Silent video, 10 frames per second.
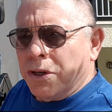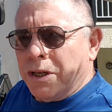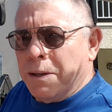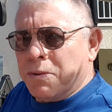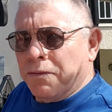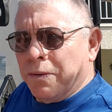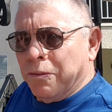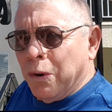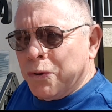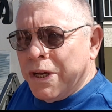it and keeps it
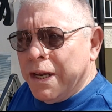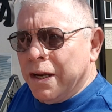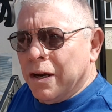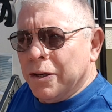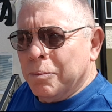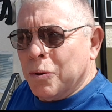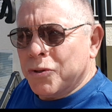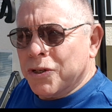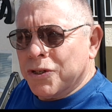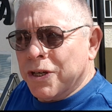from rotating on the
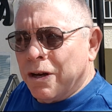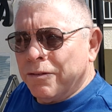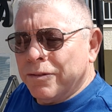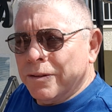post itself.